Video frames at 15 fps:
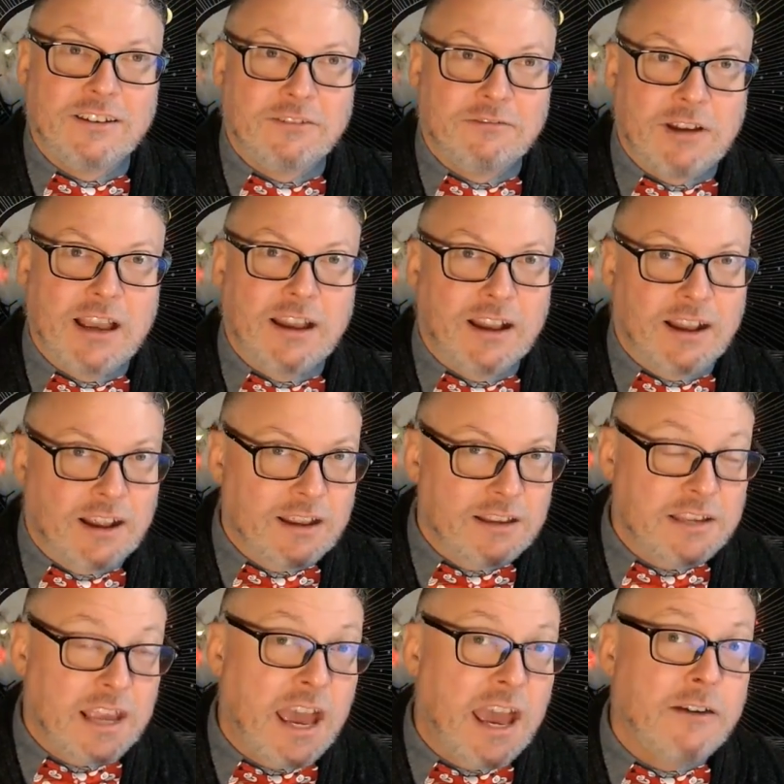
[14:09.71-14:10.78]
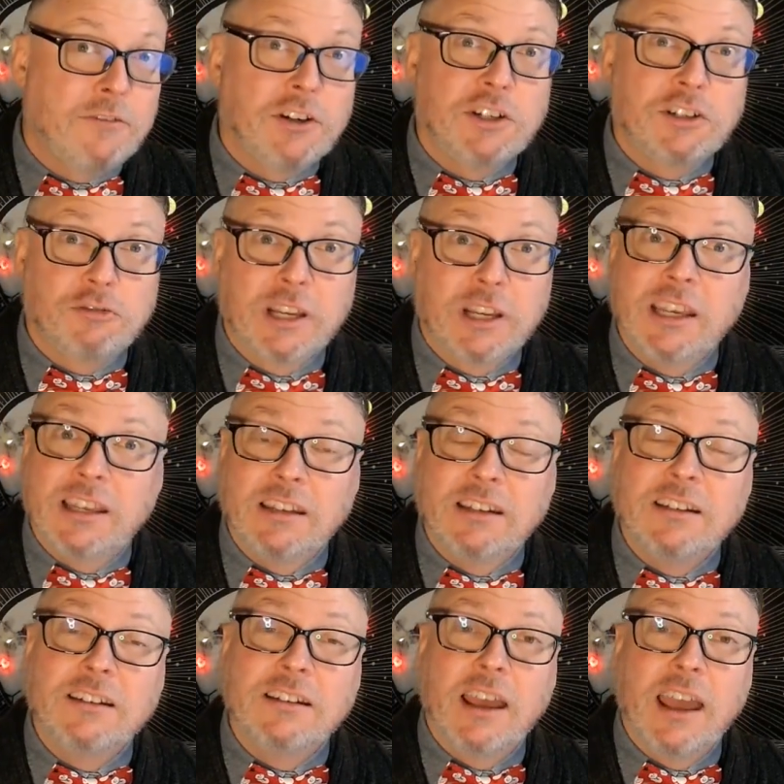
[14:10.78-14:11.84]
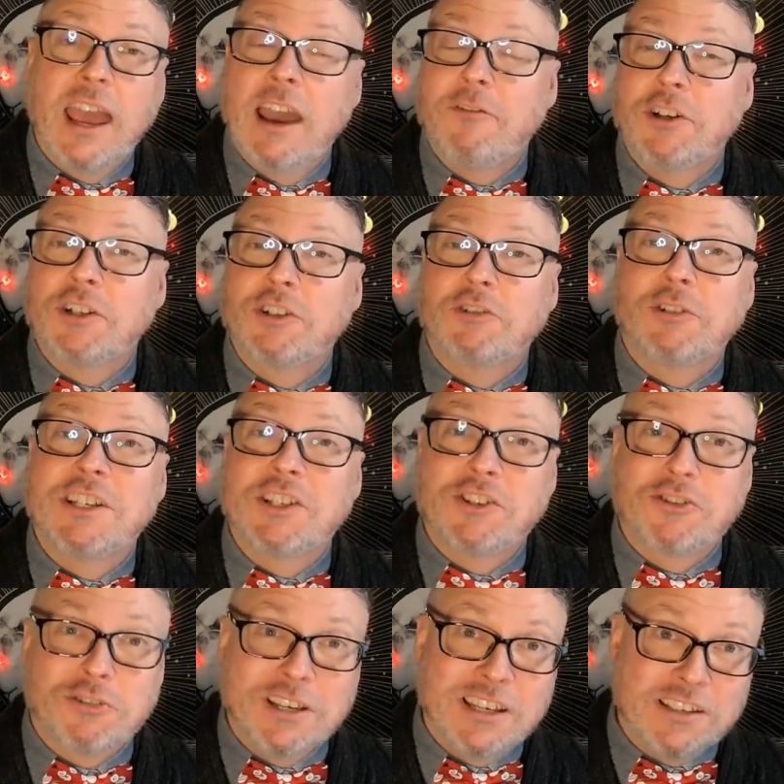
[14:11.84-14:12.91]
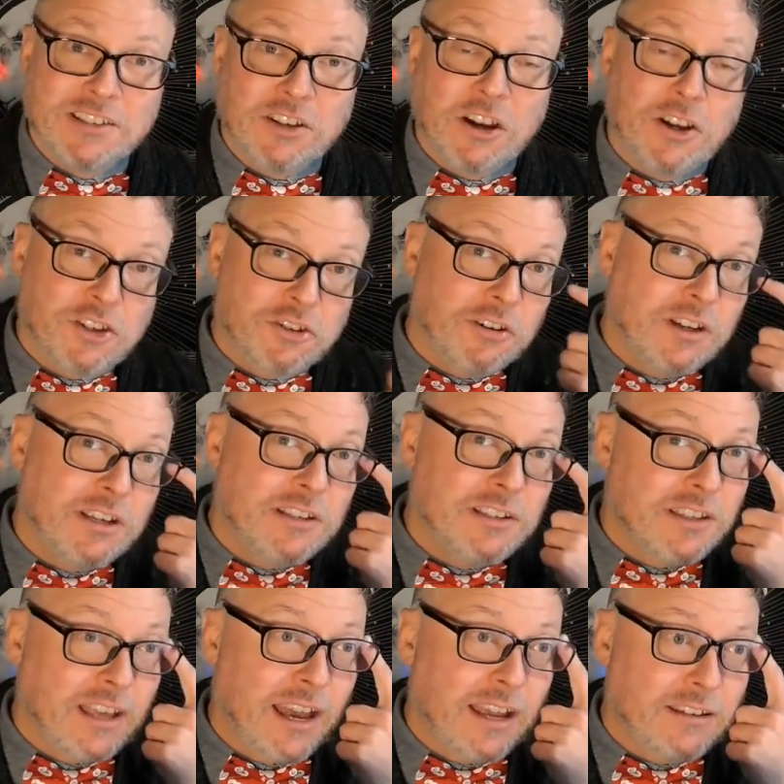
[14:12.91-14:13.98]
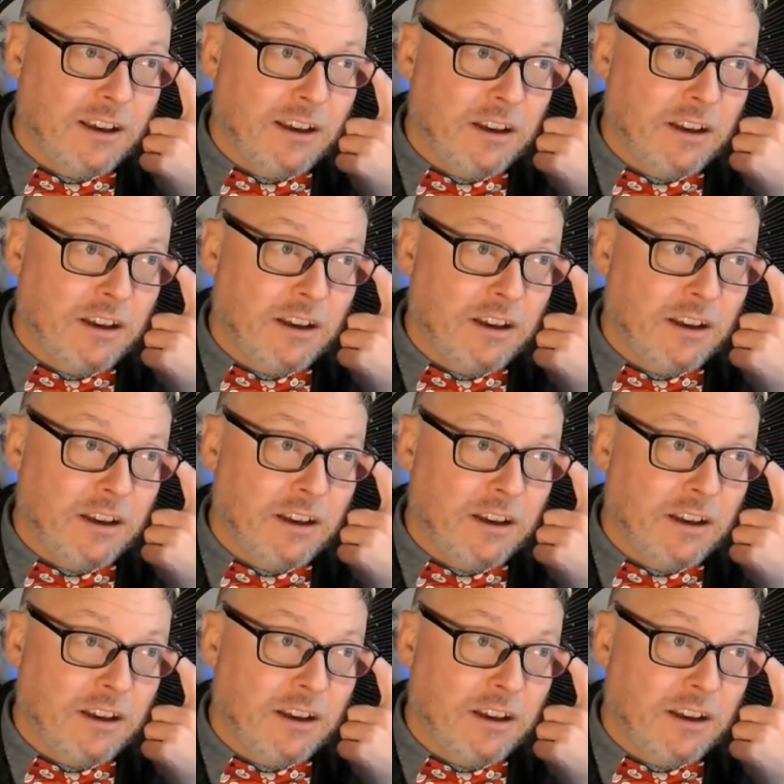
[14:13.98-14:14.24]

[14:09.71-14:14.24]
Right, because evergreen trees are trees that